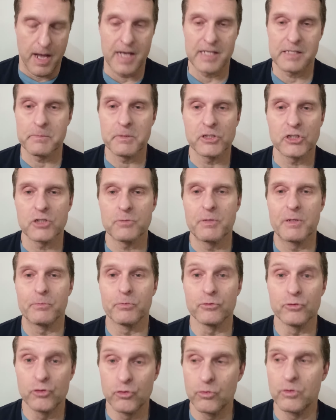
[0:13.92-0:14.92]
as much as
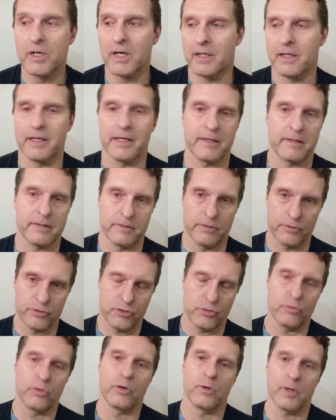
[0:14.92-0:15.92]
people do not like their
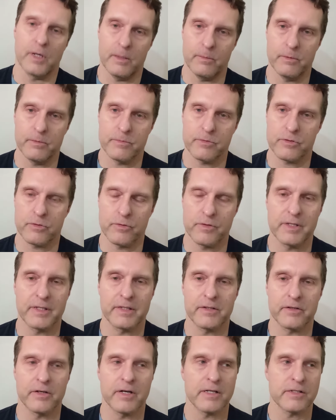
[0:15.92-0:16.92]
studio albums or
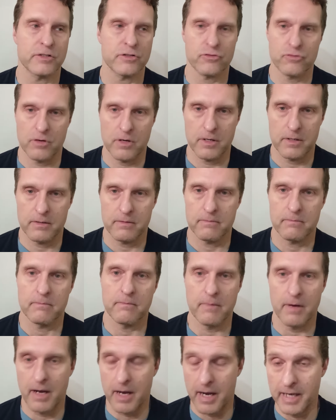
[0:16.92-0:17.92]
think they're not strong,
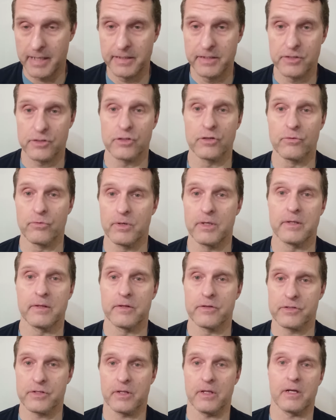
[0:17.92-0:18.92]
I disagree.
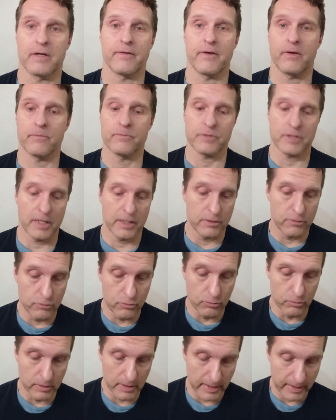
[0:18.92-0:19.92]
There's a lot of albums I
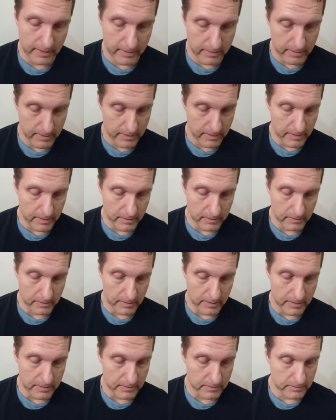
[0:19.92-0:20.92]
do like, and
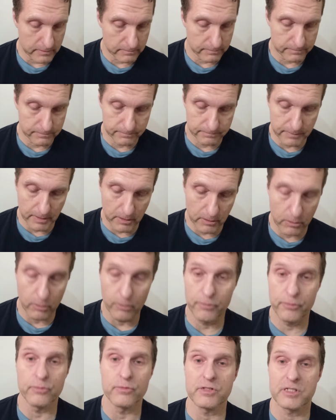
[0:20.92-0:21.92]
I'll, I'll, I'll
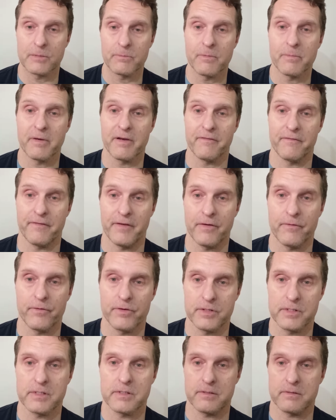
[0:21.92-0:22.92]
go through some of my
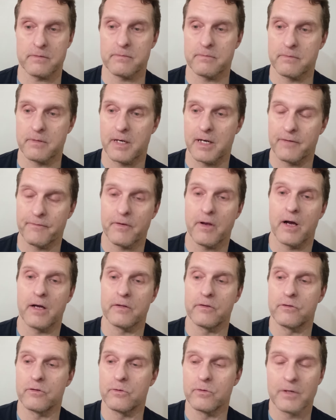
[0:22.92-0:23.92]
favorites that I've
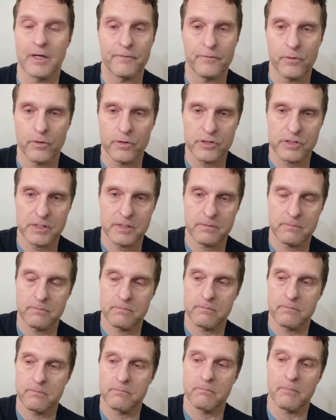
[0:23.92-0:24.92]
gotten to. Of course,
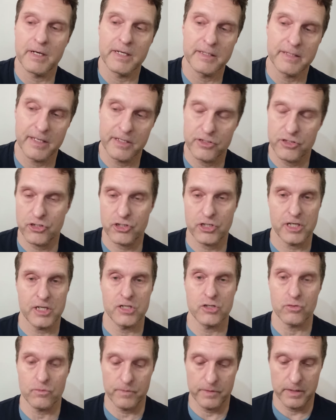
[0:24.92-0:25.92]
my tastes
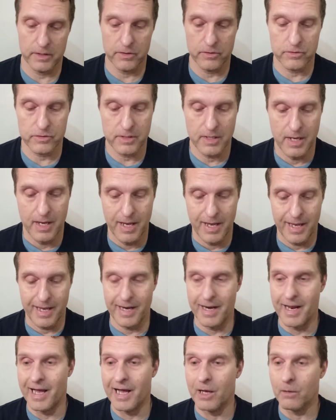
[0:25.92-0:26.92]
change over the years,
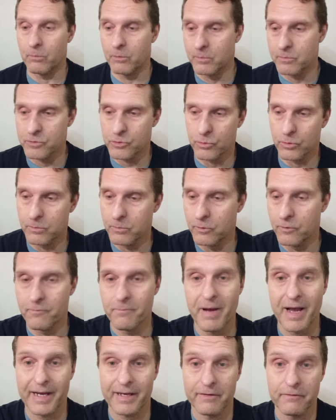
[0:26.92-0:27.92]
and albums will move
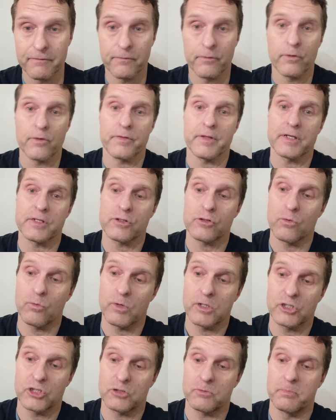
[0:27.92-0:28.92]
back and forth as to
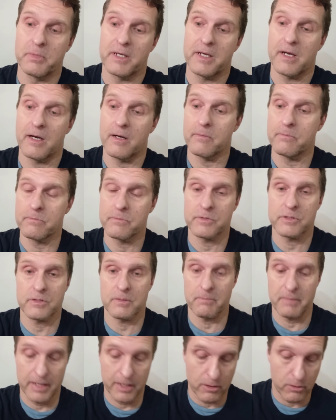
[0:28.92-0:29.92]
what becomes
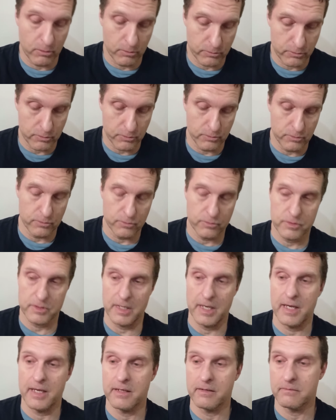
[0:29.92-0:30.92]
my go tos
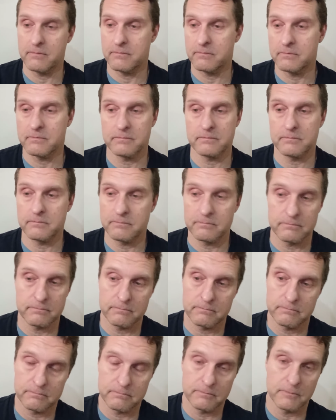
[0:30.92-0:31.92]
and
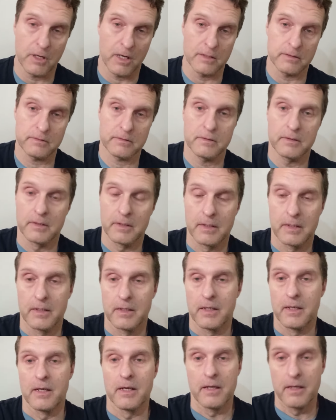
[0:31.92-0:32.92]
not.
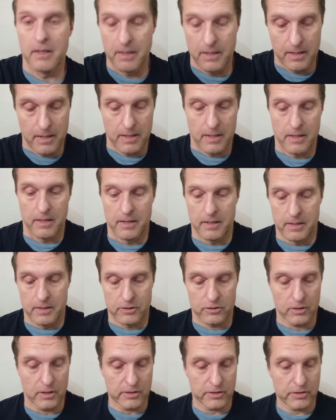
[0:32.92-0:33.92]

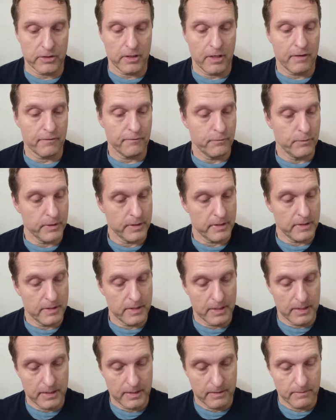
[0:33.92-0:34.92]
So I'll start off with
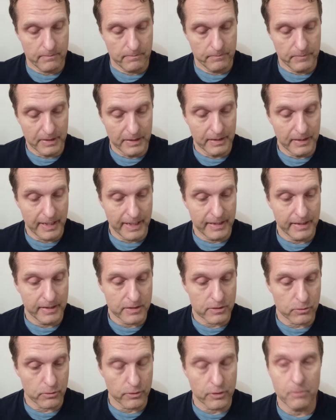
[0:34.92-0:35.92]
um, the
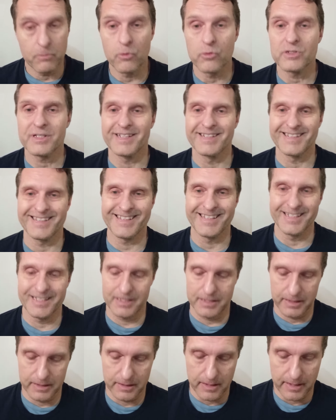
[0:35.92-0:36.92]
latest or their most
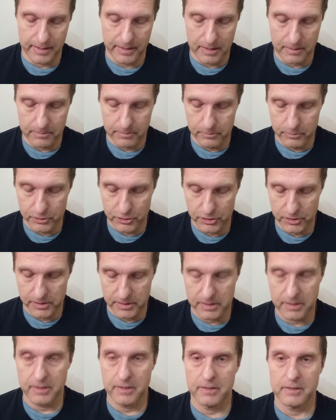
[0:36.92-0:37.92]
consistent lineup, which
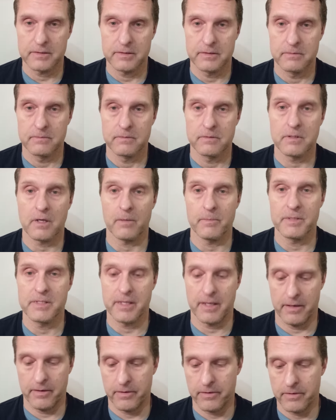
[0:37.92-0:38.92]
is uh, Tommy
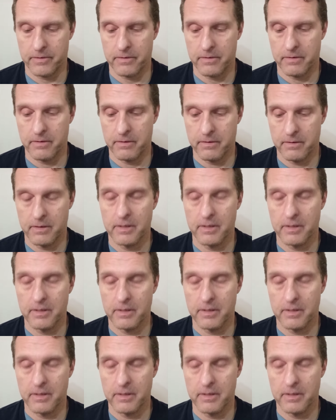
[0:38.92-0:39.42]
Thayer,